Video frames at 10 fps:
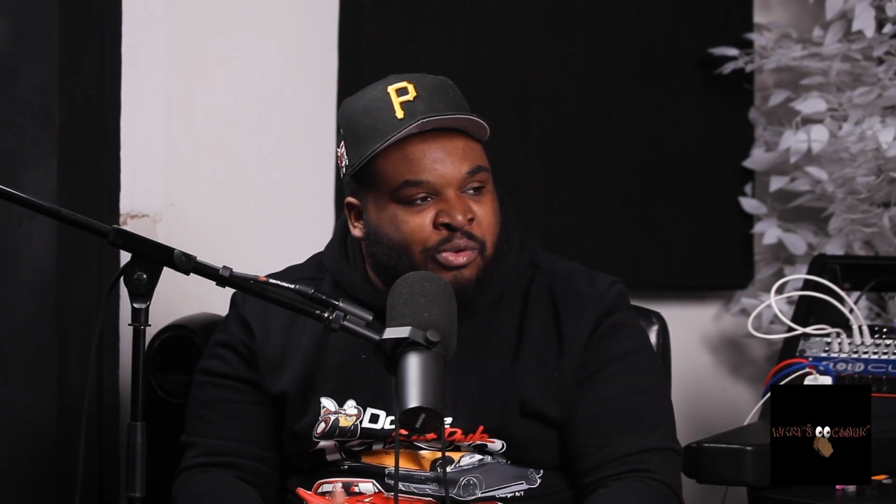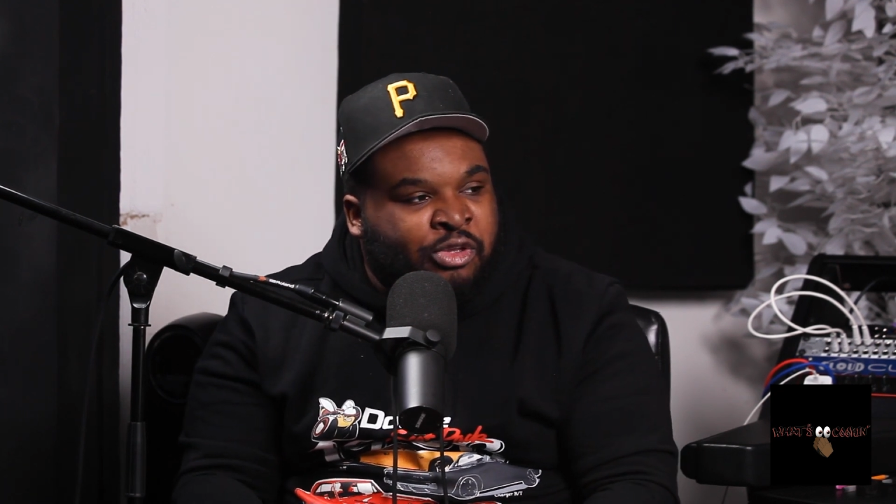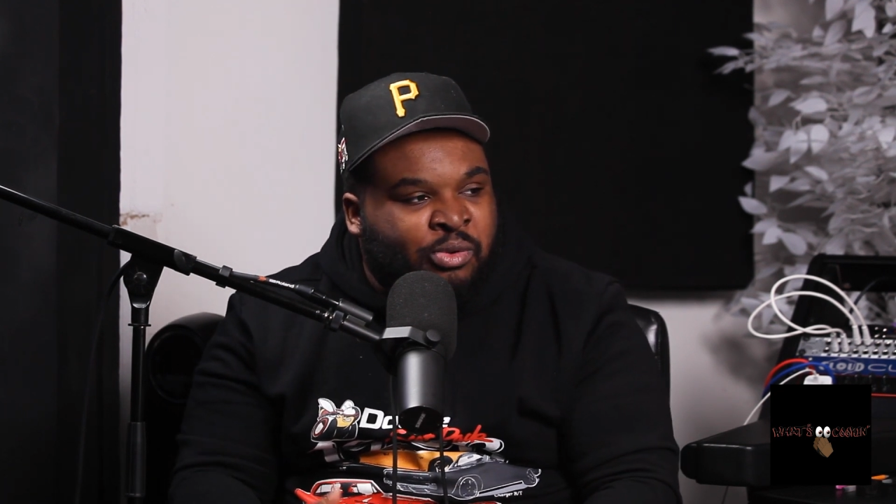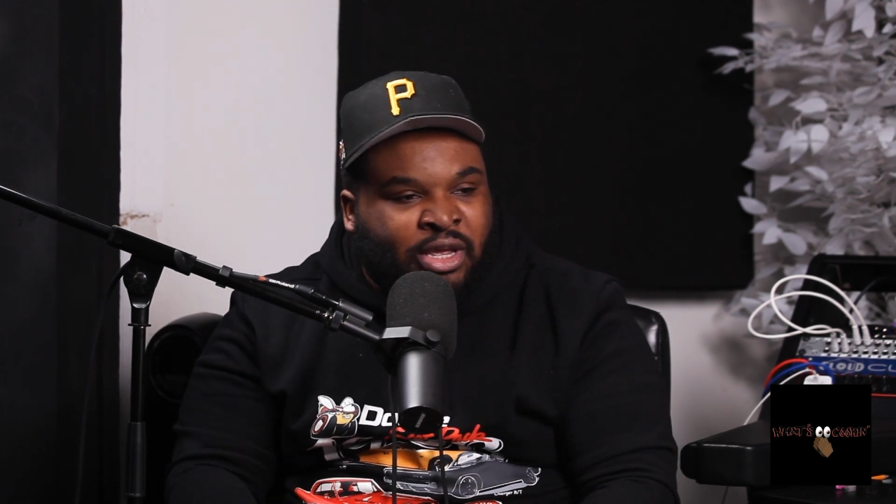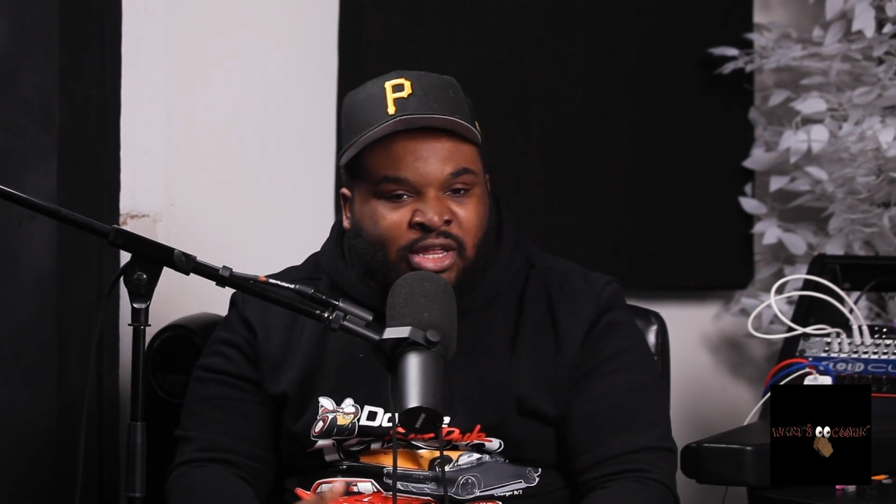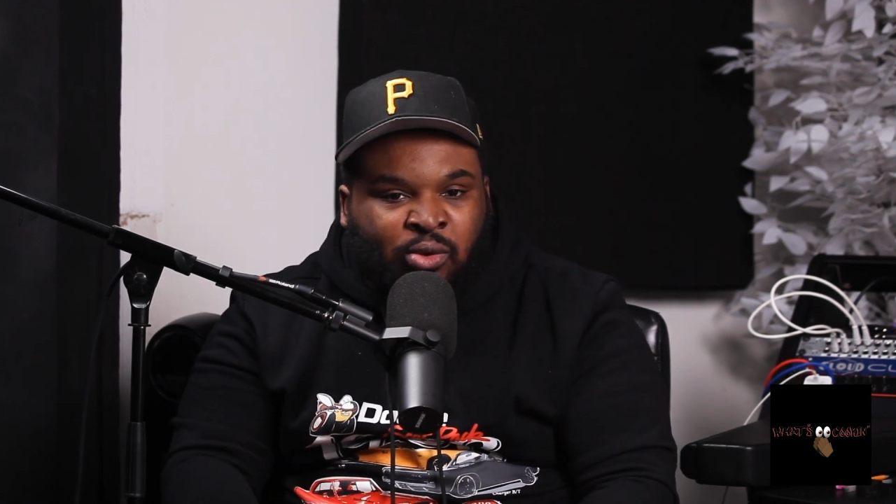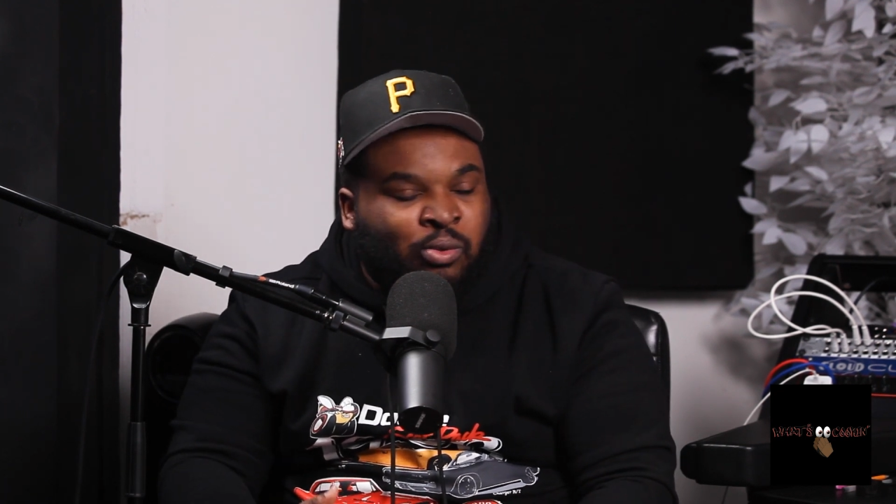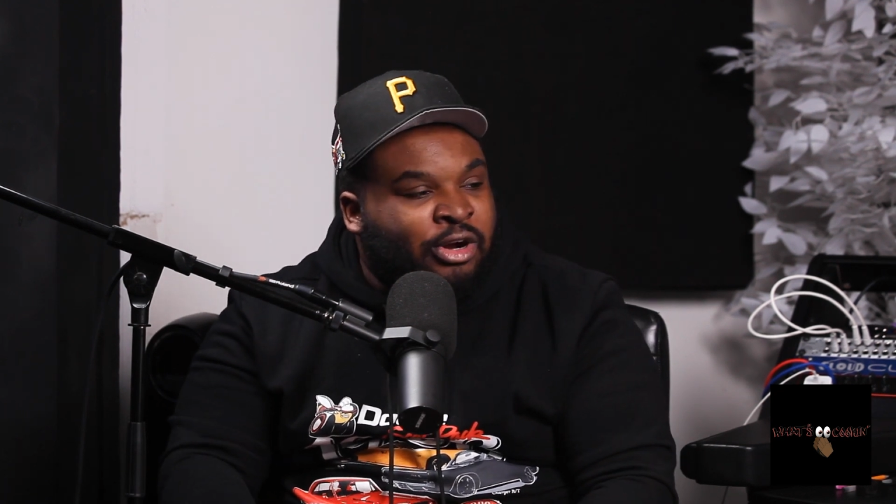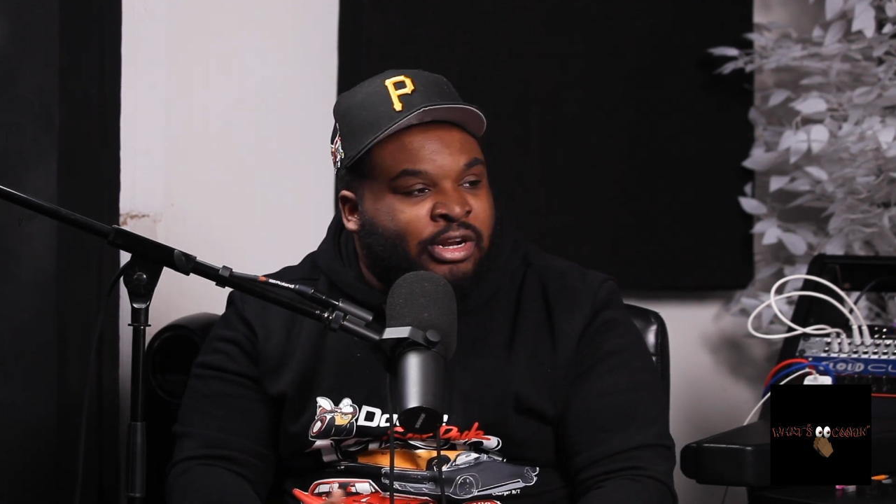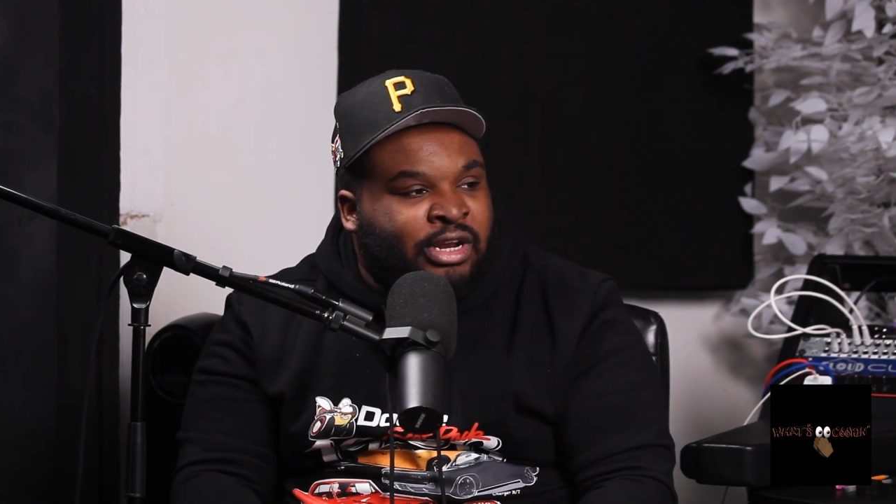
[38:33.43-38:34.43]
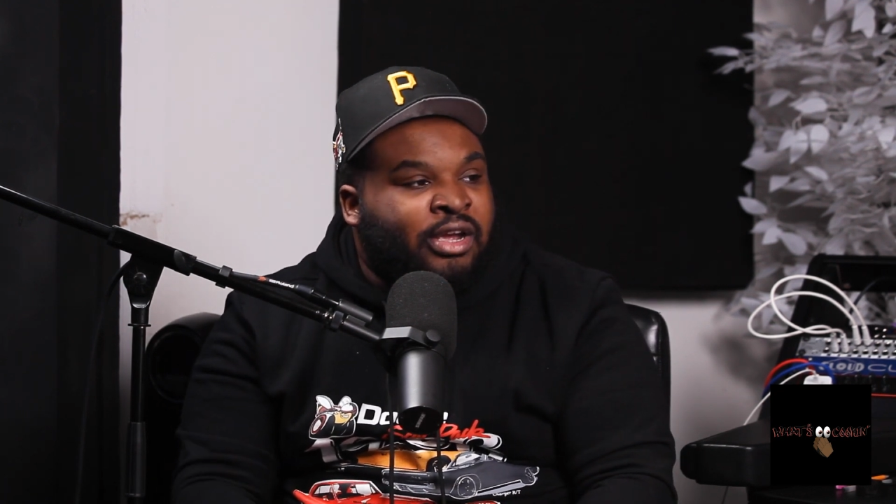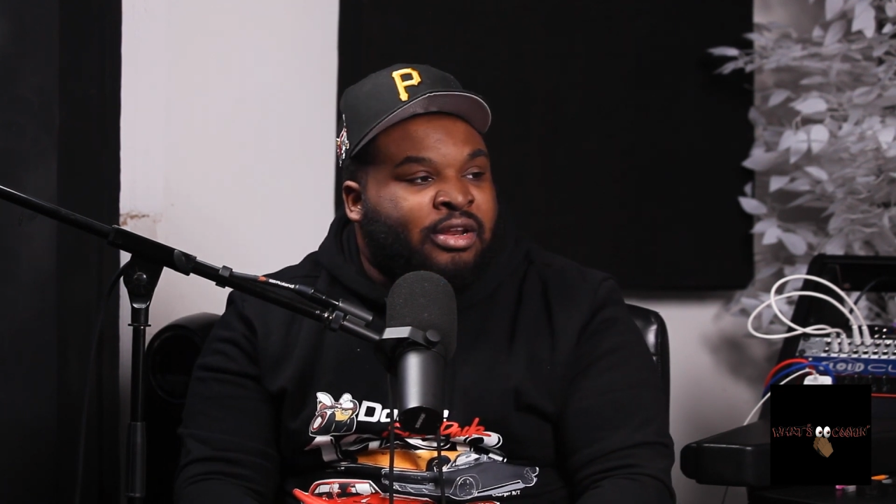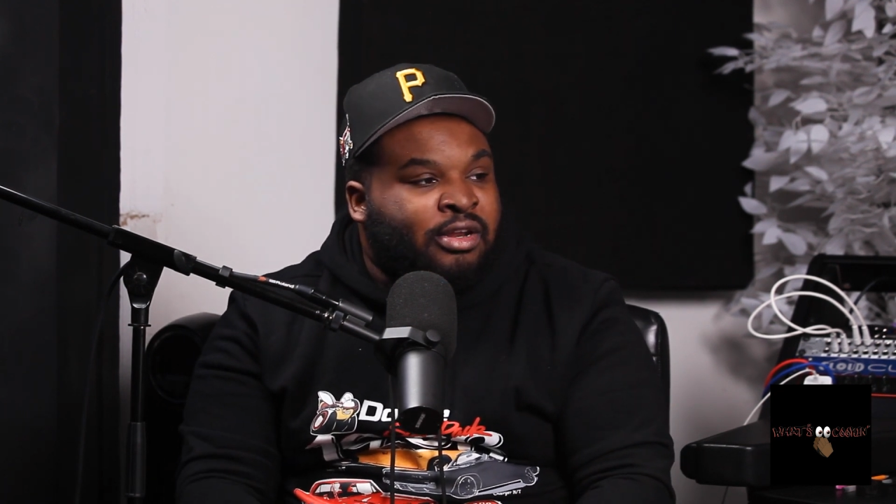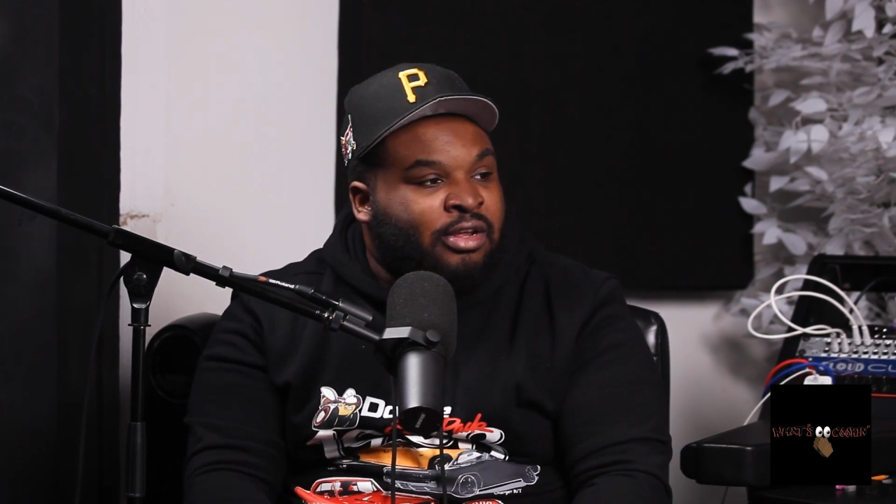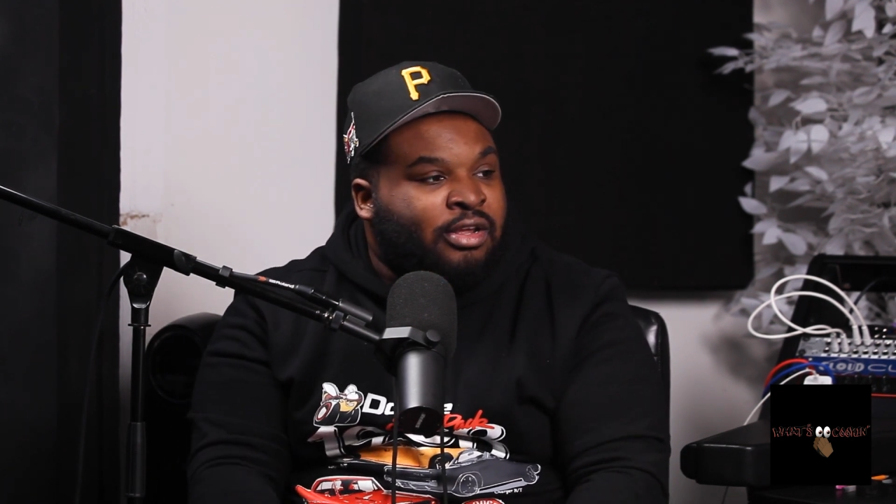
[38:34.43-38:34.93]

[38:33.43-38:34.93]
when you get the work done.